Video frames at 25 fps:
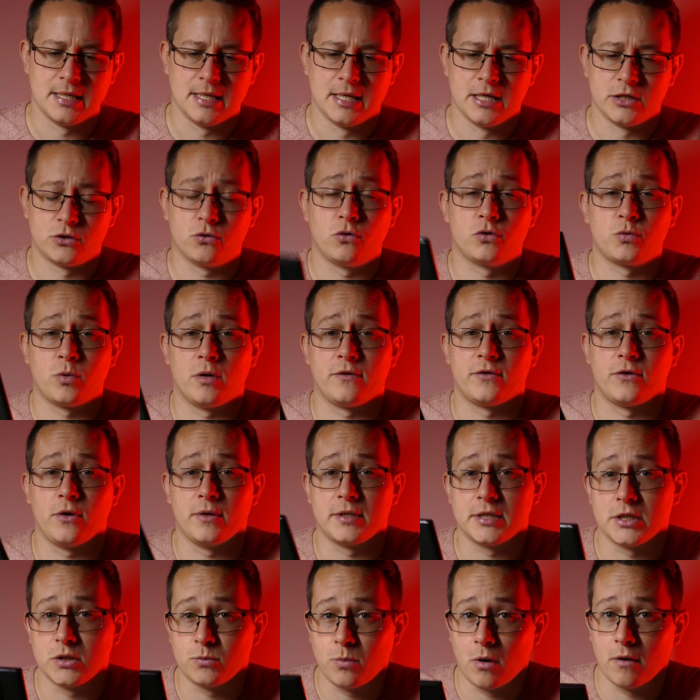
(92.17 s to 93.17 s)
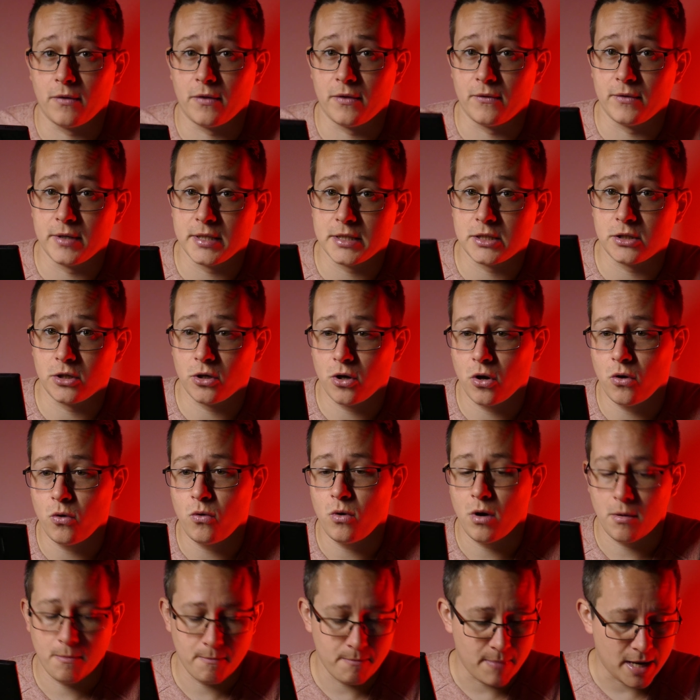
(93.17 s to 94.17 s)
It's also worth noting as well that there is
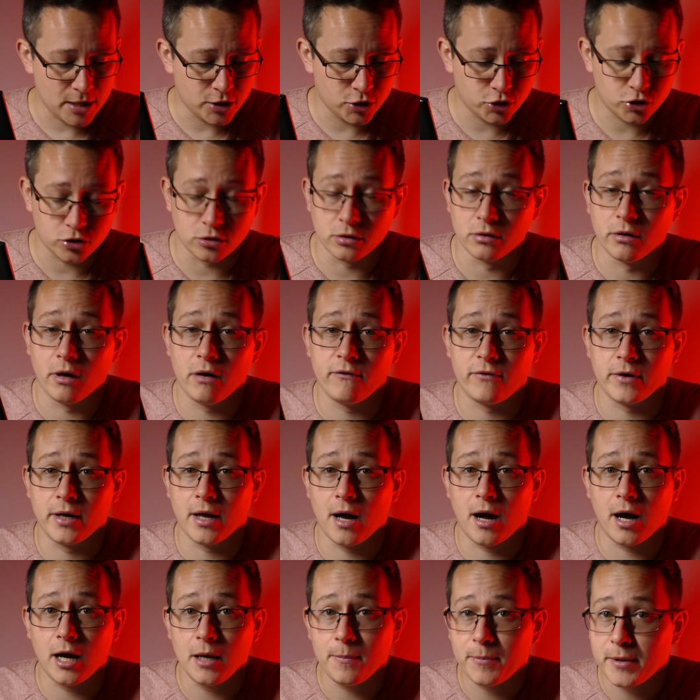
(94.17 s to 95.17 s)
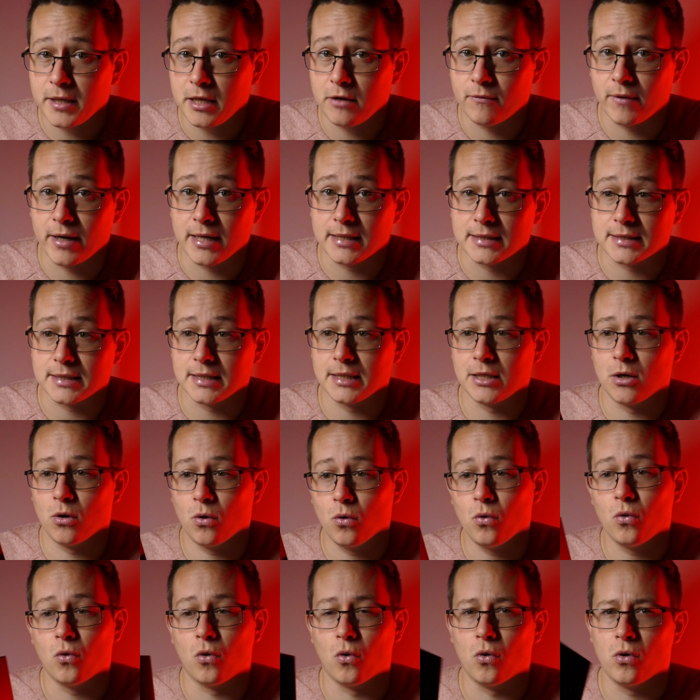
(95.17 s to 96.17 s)
no mention of an IP rating
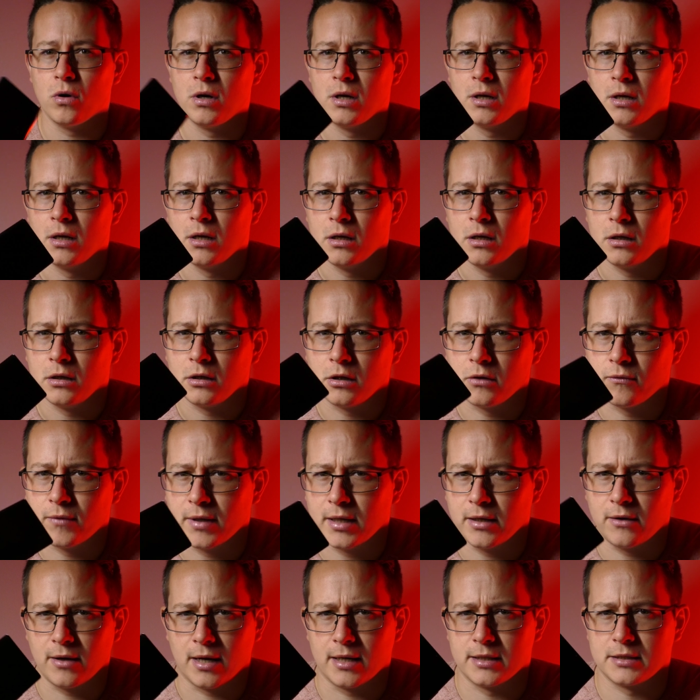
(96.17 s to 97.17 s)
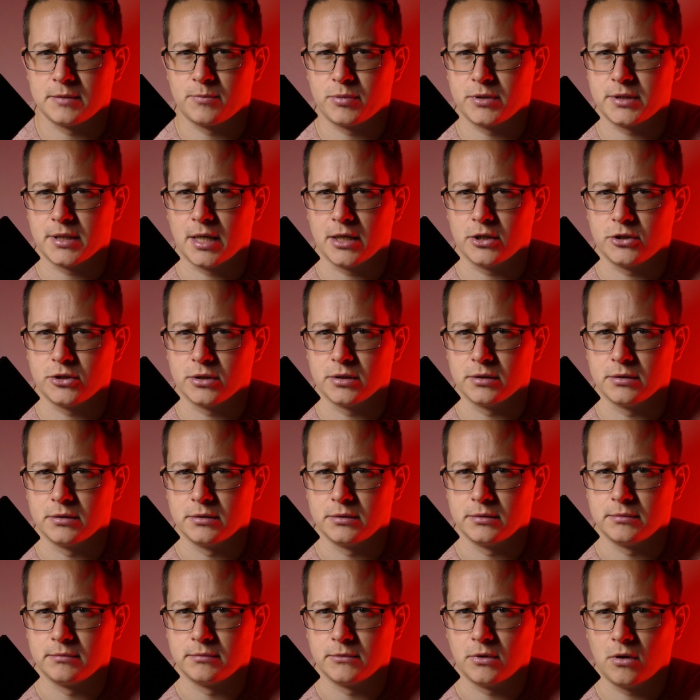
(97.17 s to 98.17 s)
or Gorilla Glass protection
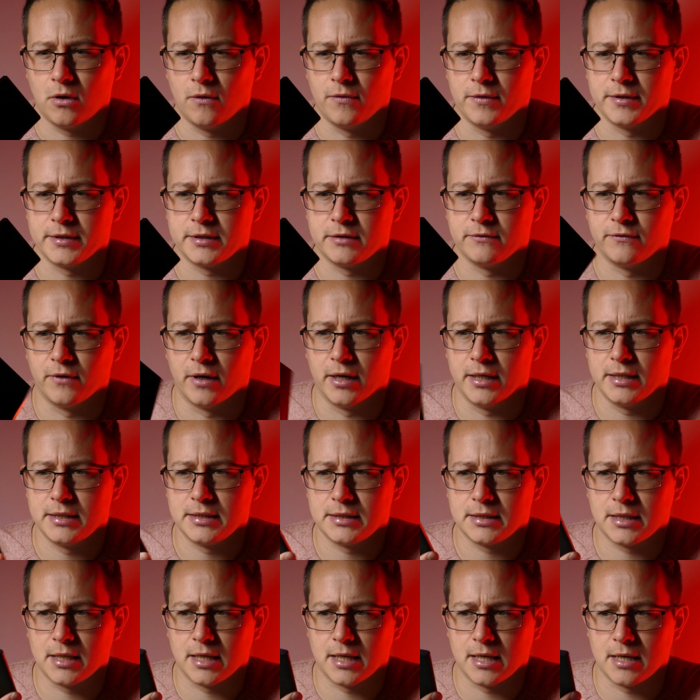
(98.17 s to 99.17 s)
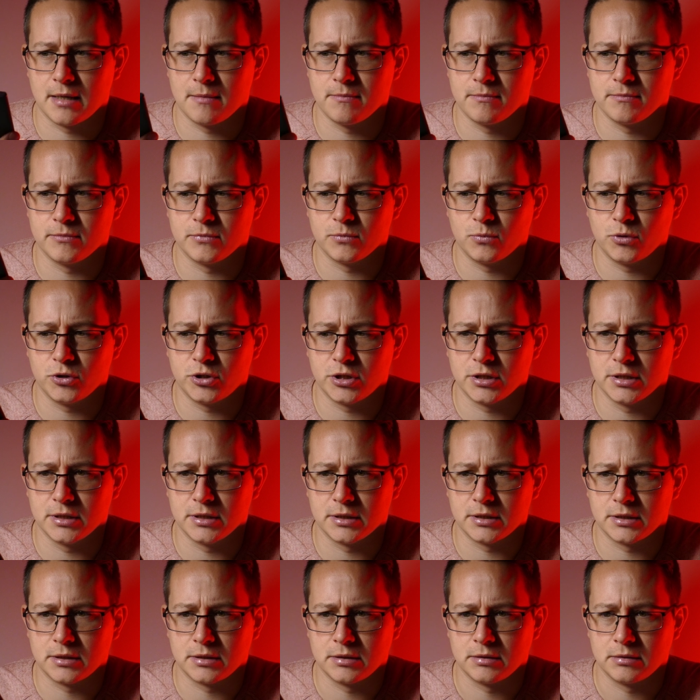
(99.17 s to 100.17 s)
on this device, which
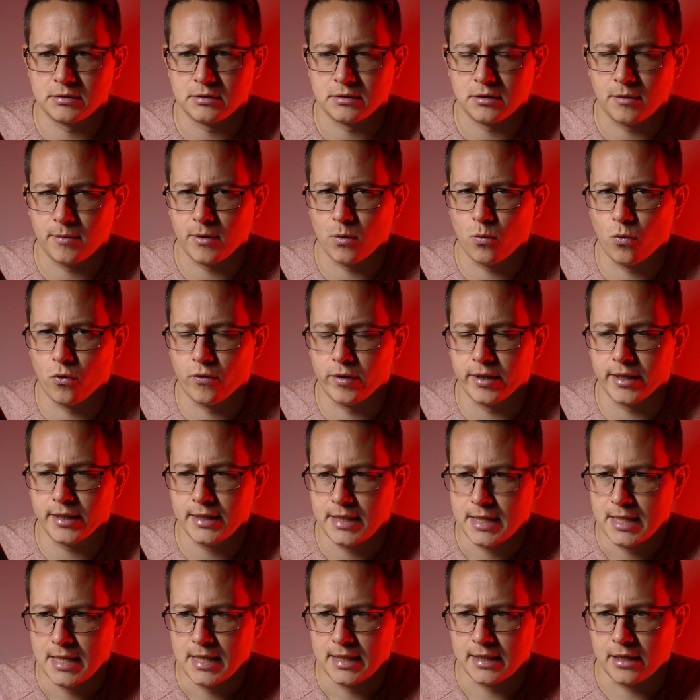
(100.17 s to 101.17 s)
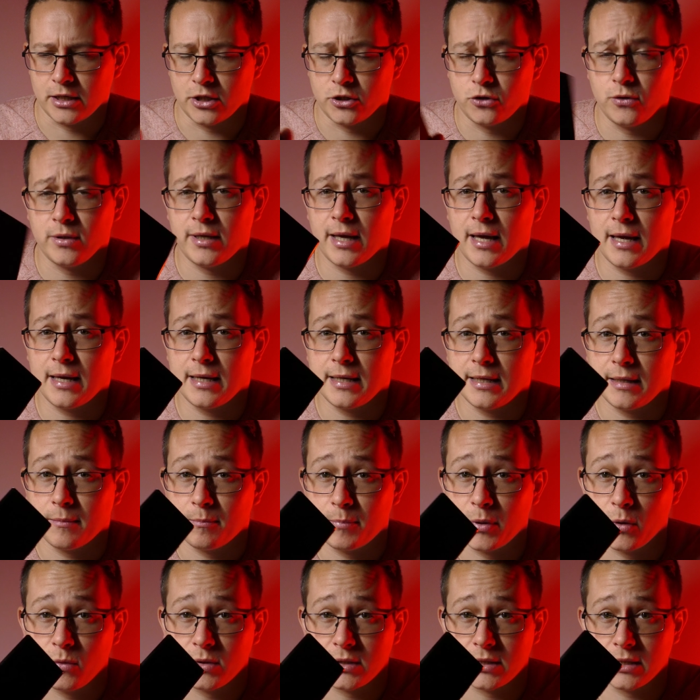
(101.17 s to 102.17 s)
is a bit worrying. Now, you do get a
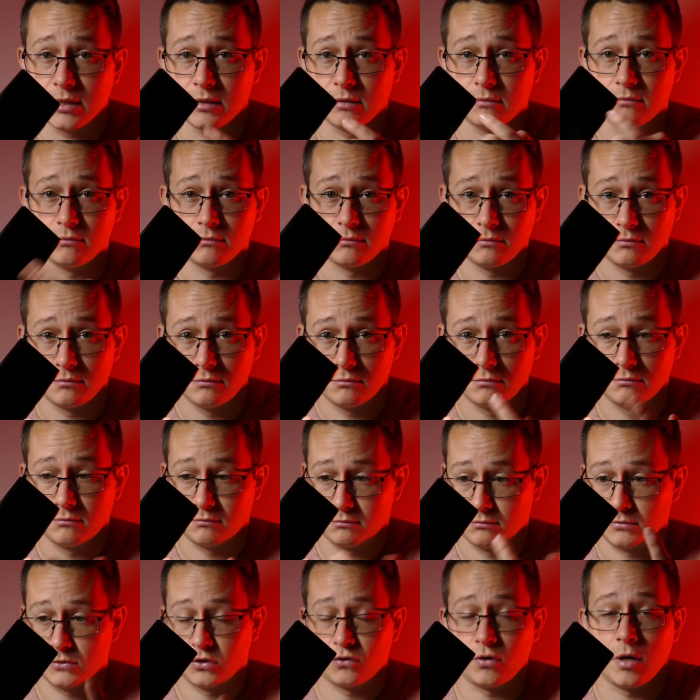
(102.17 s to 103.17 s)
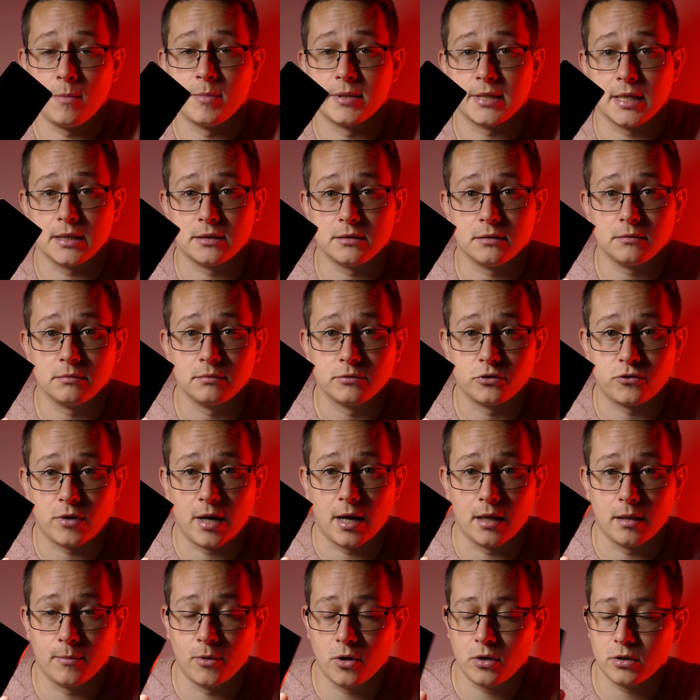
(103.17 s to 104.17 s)
built-in screen protector straight out
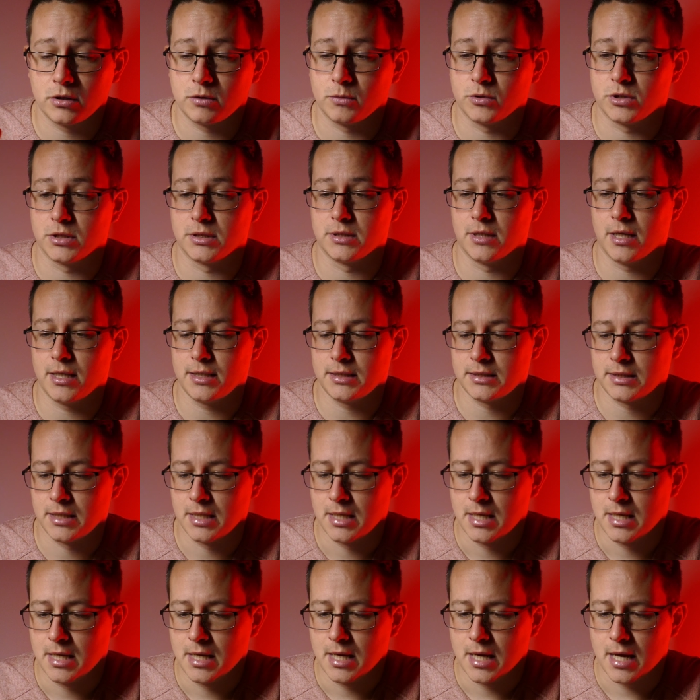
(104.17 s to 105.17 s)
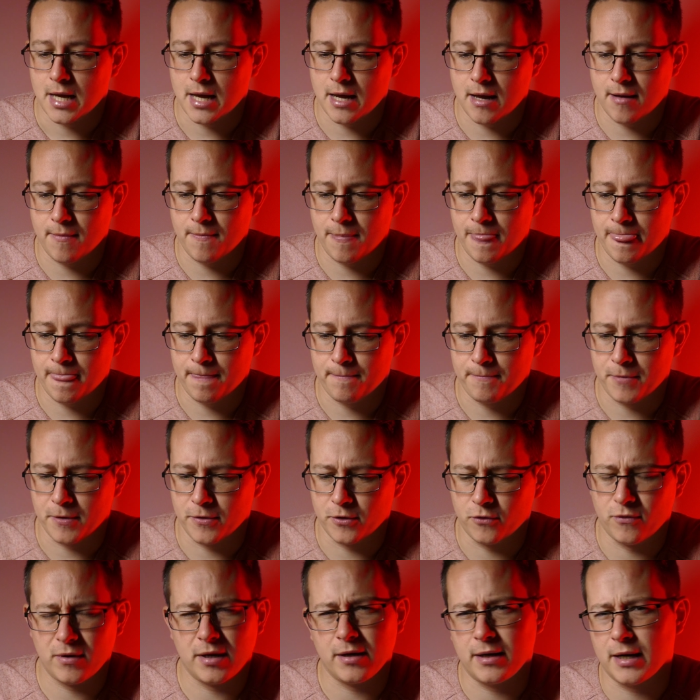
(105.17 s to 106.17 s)
of the box, which is nice, but the
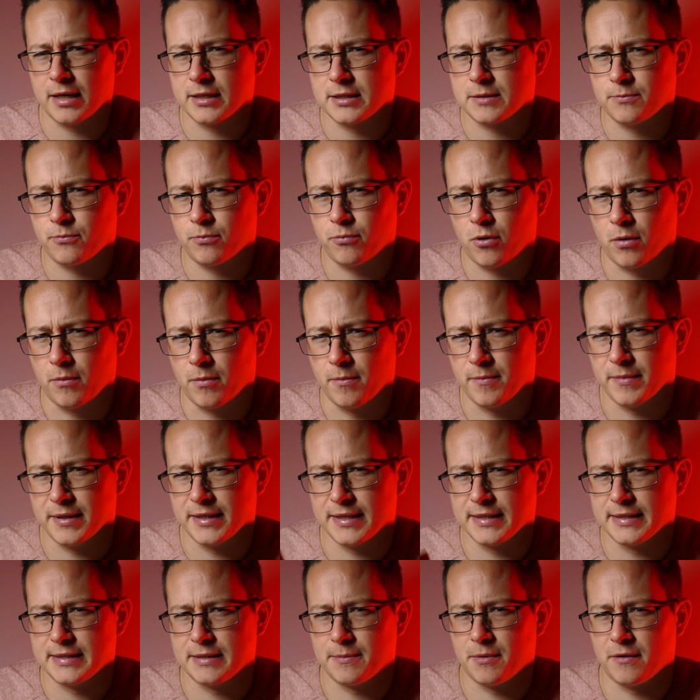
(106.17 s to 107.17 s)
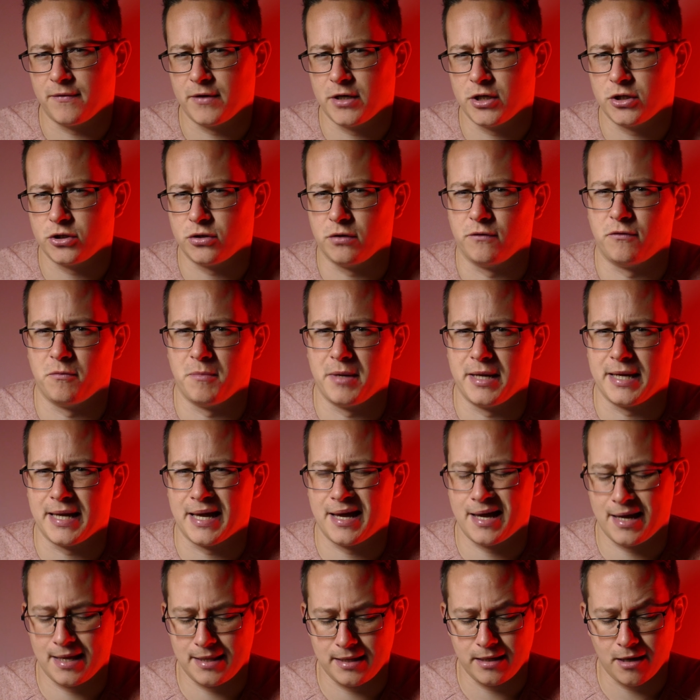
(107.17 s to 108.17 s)
Gorilla Glass problem is a bit of an issue for me,
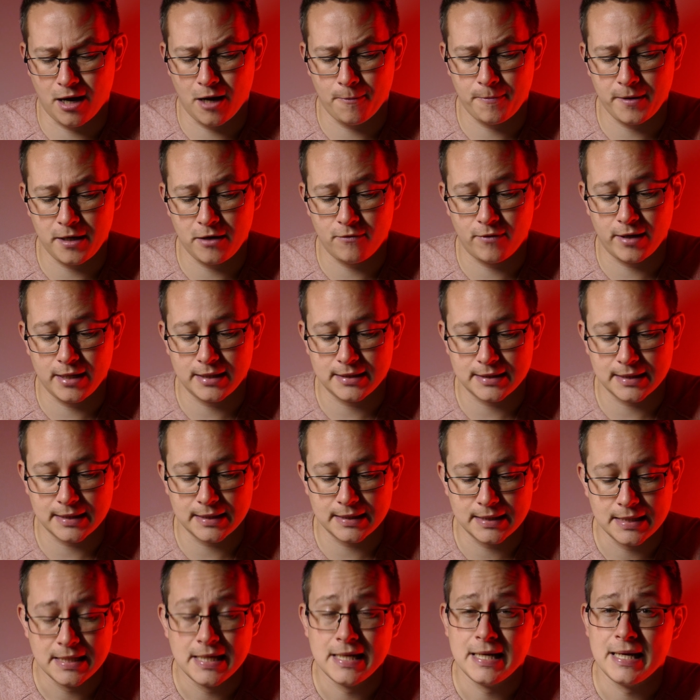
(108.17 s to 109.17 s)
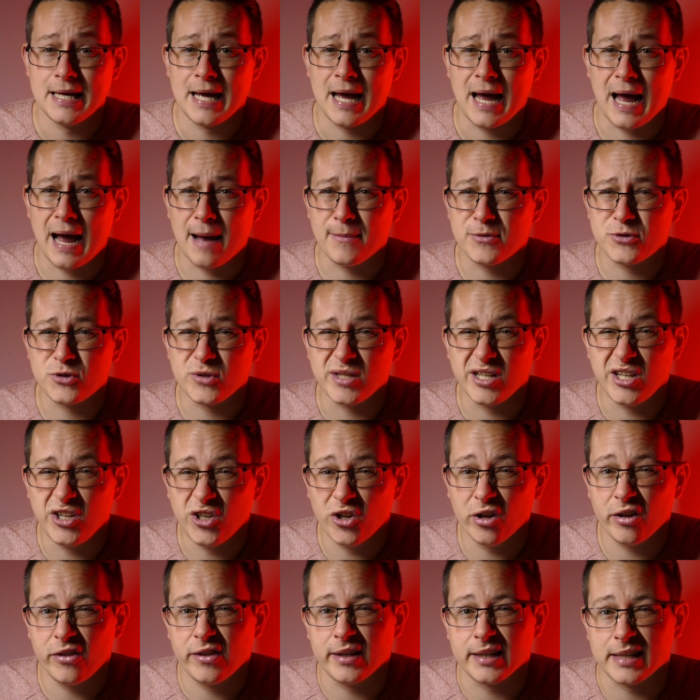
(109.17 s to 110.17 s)
and the IP rating, absolutely
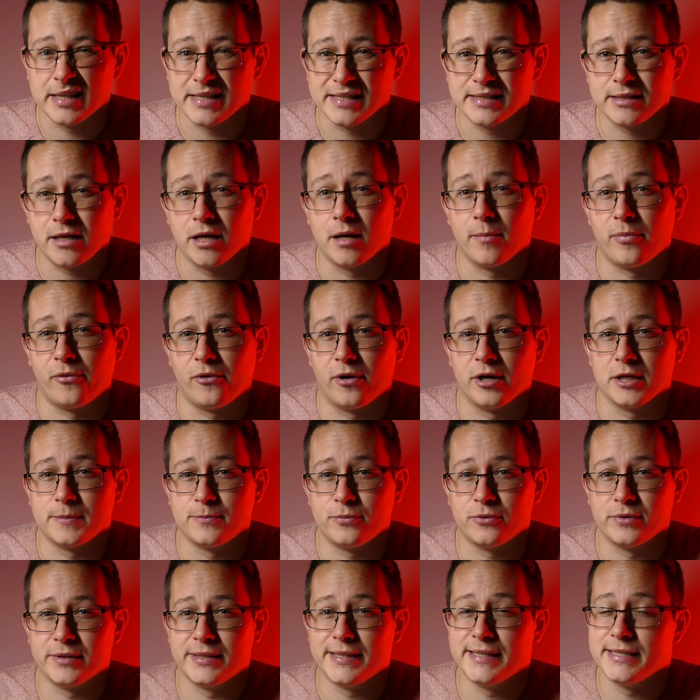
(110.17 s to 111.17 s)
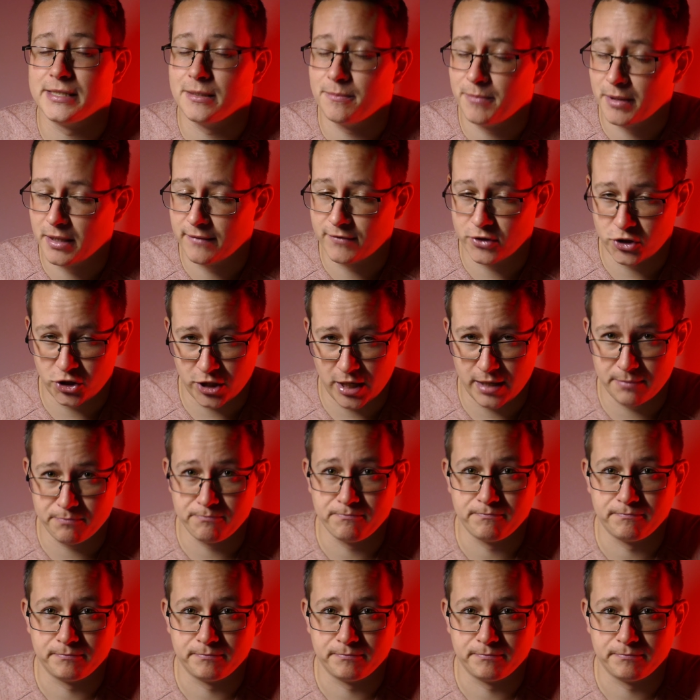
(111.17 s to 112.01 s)
nothing at this kind of price point, is a bit of a shame.